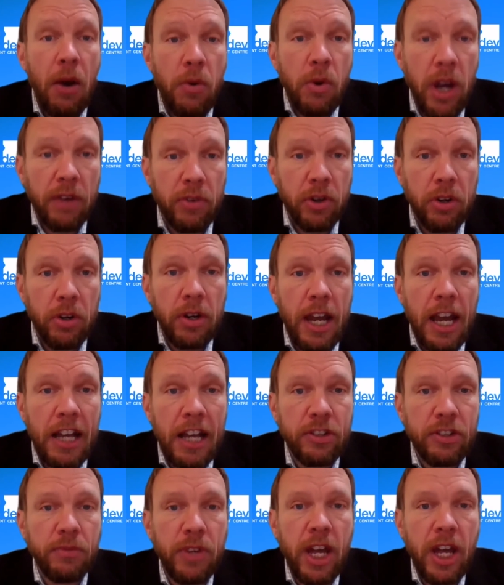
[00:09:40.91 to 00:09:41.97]

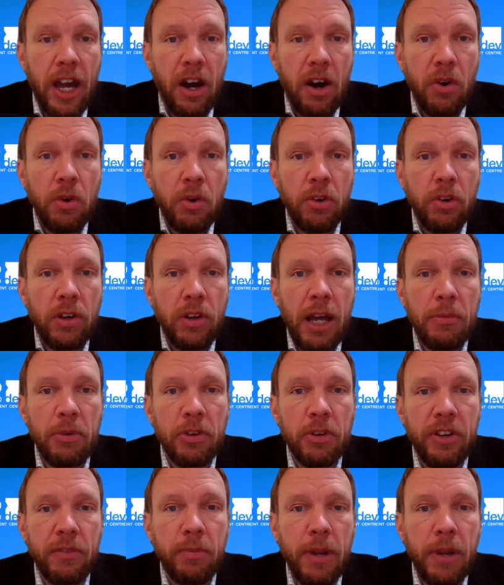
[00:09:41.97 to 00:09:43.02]
However, as of now,
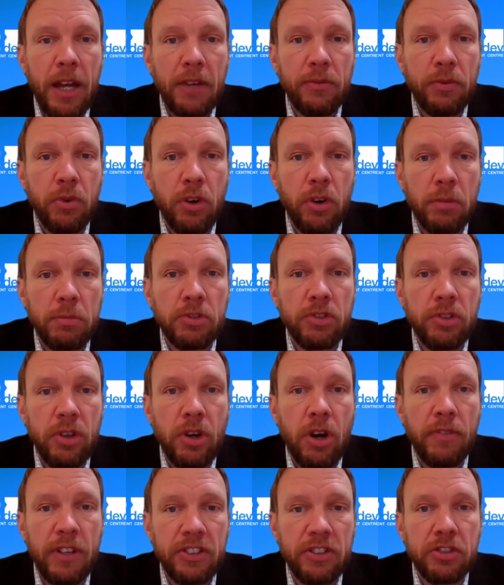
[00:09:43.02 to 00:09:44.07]
collaborative
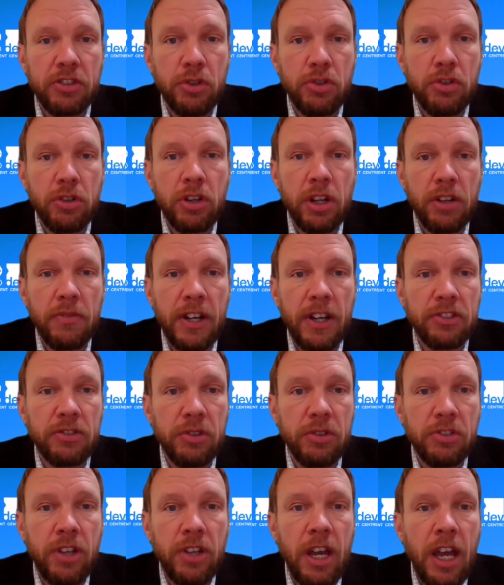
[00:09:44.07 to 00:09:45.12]
platforms of institutional
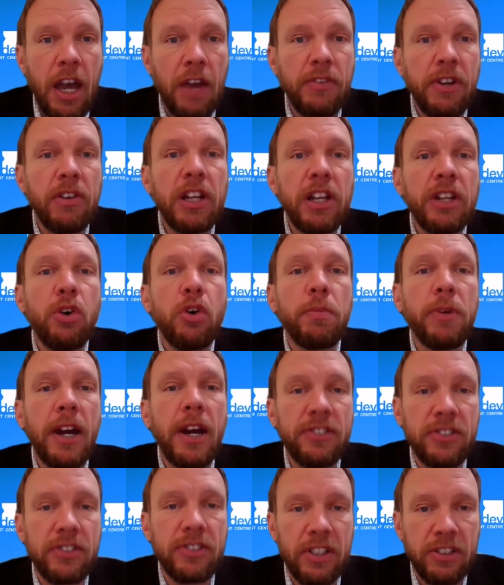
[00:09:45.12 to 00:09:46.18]
investors have nearly
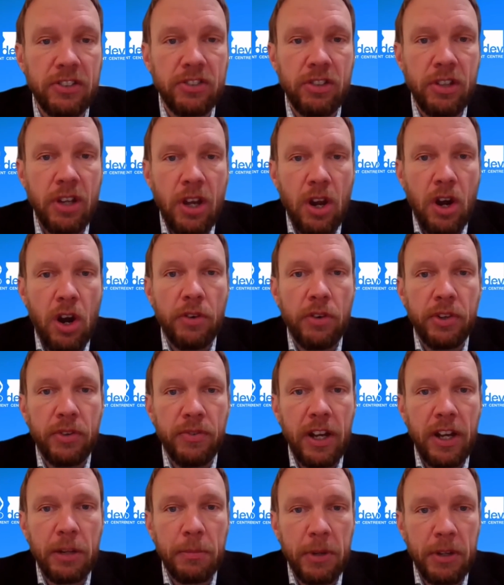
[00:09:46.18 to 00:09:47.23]
no presence
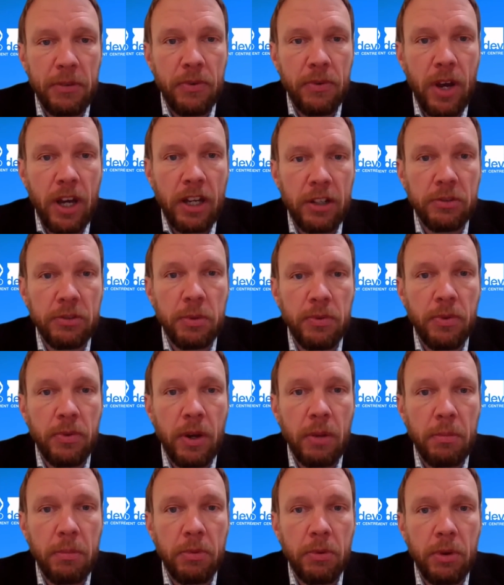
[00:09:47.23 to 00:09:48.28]
of development
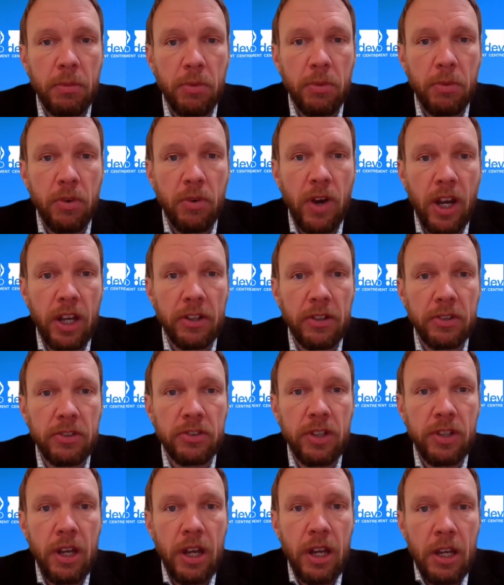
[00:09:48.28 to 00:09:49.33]
finance
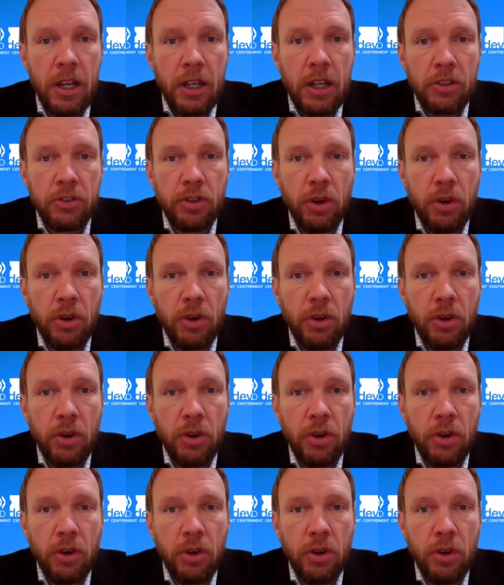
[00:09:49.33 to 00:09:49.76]
providers.